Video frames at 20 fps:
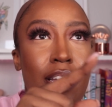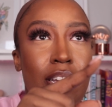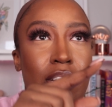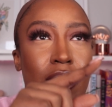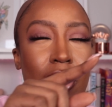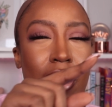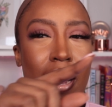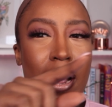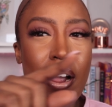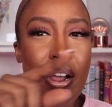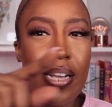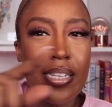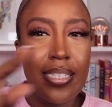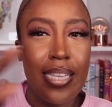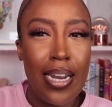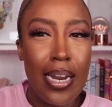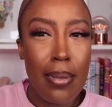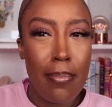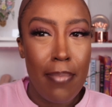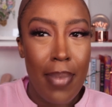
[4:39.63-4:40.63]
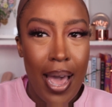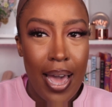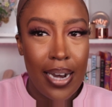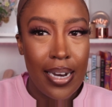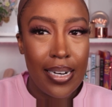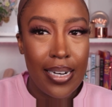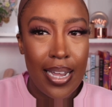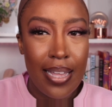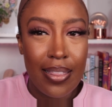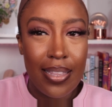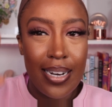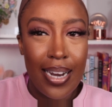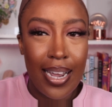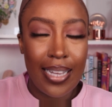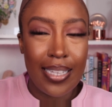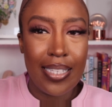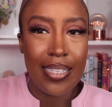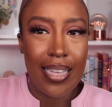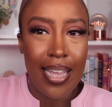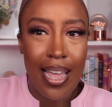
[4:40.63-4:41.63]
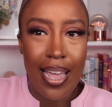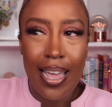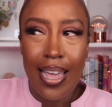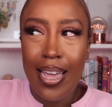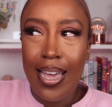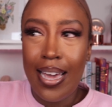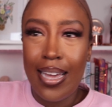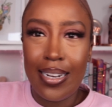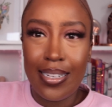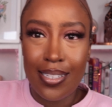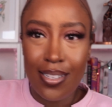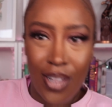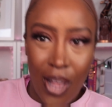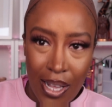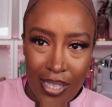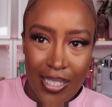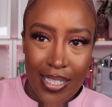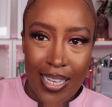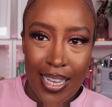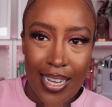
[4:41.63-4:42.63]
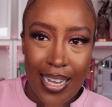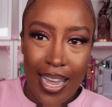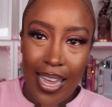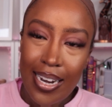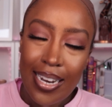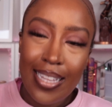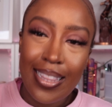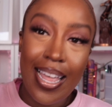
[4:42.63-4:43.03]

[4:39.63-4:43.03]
your hair is getting matted and the next day it is glossy again?